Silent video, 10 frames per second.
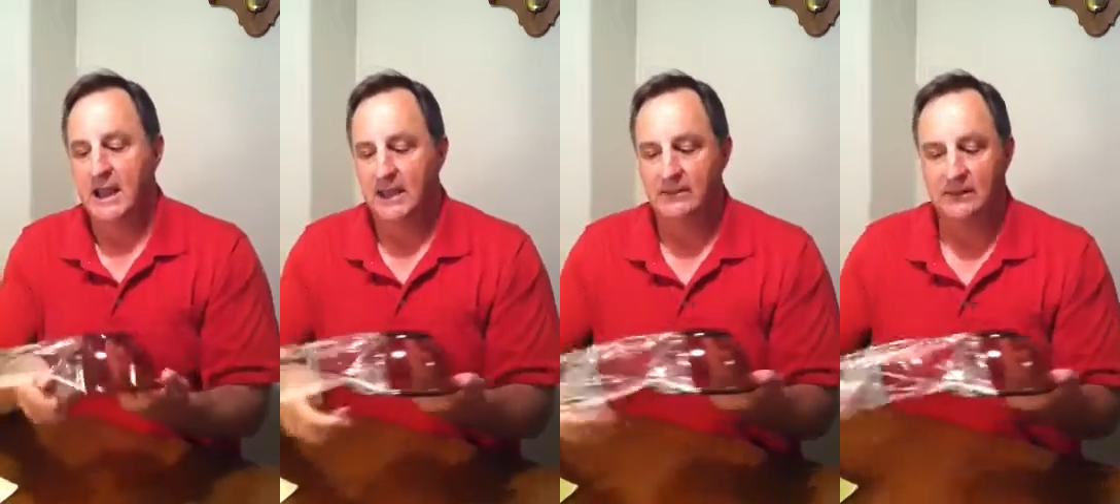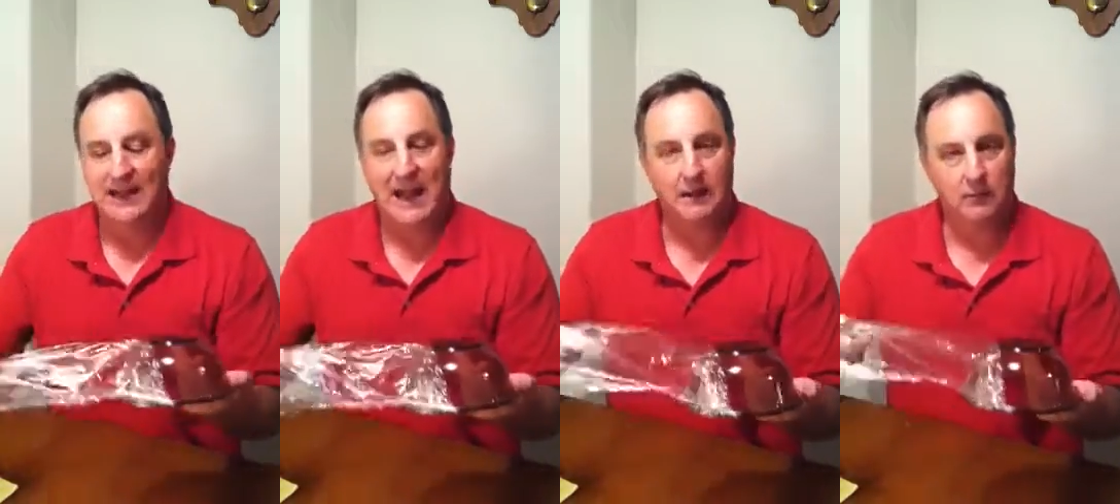and the
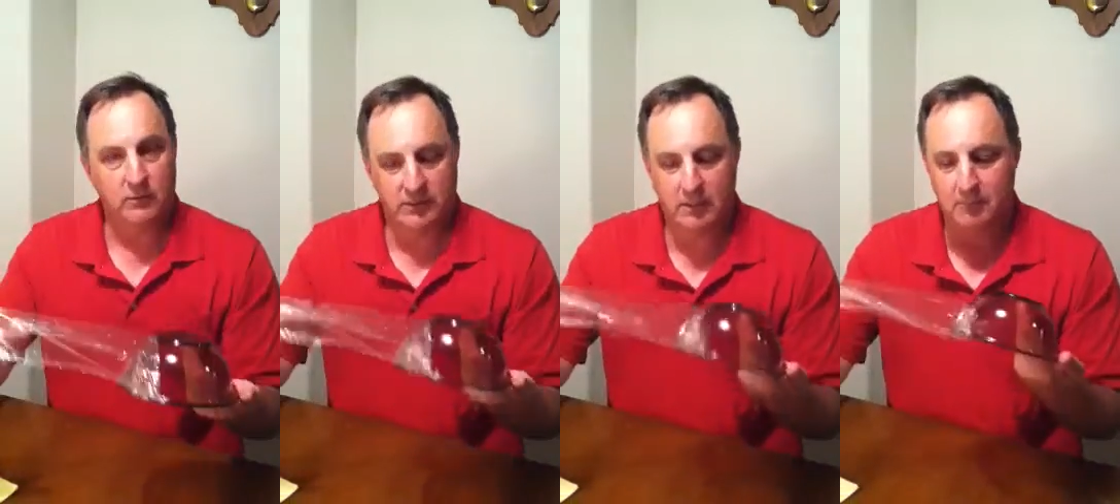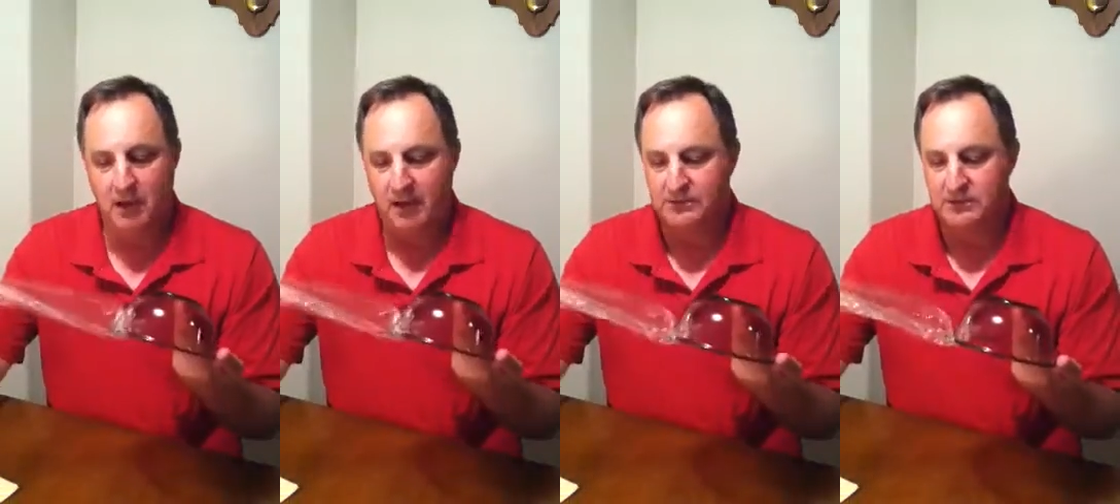lacquer would come
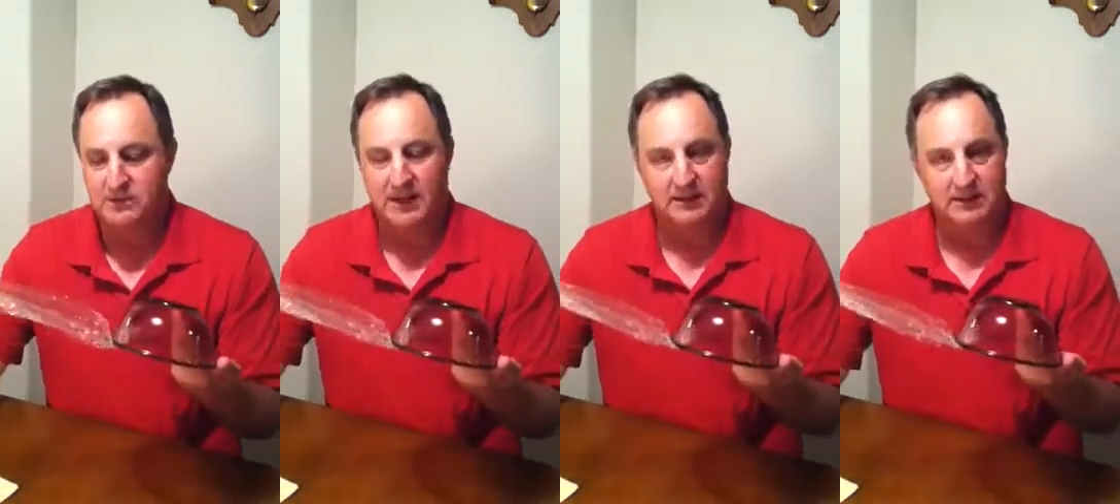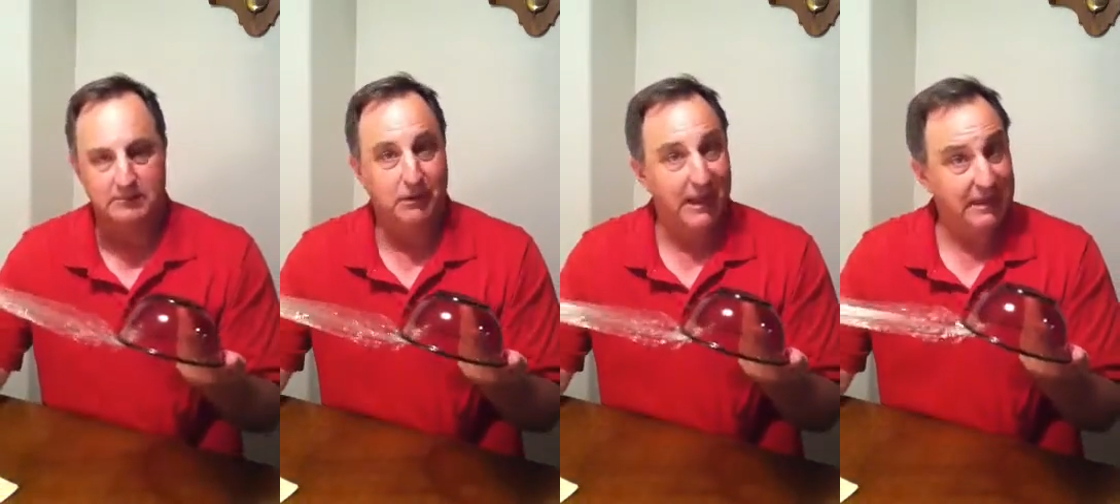off just like
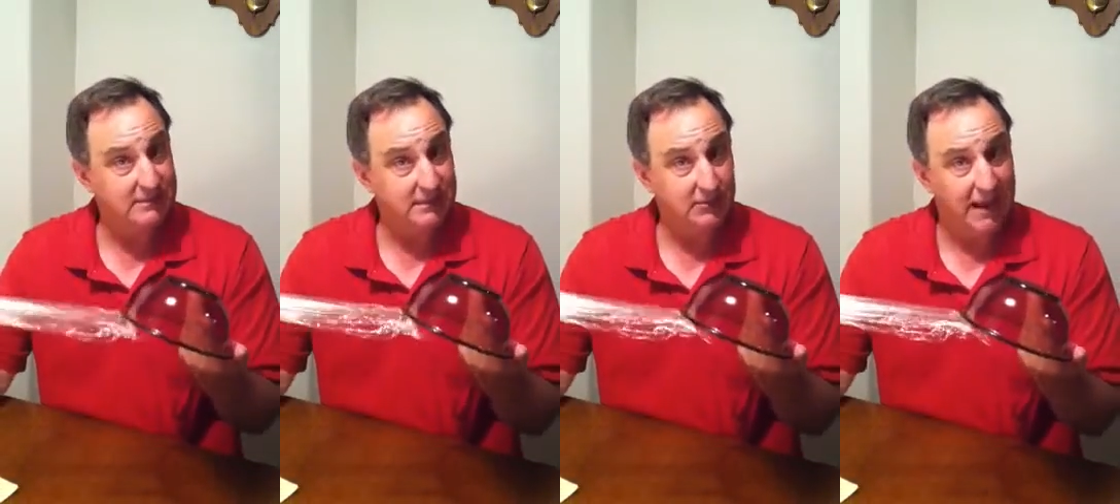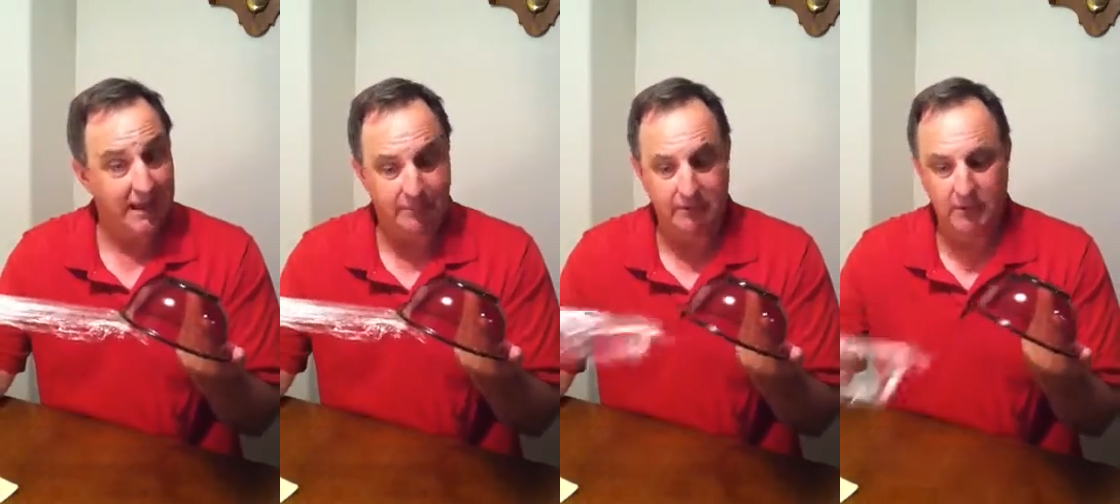this plastic
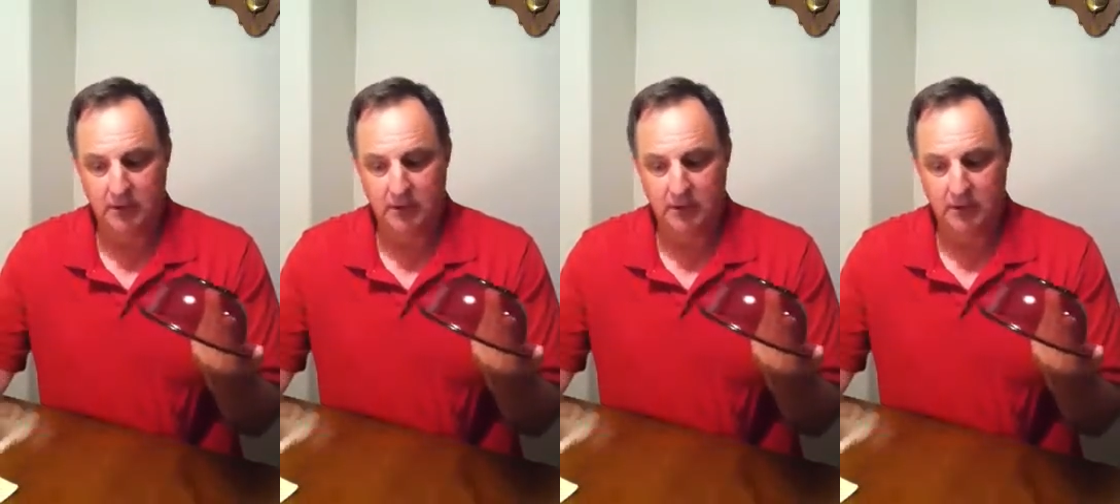wrap.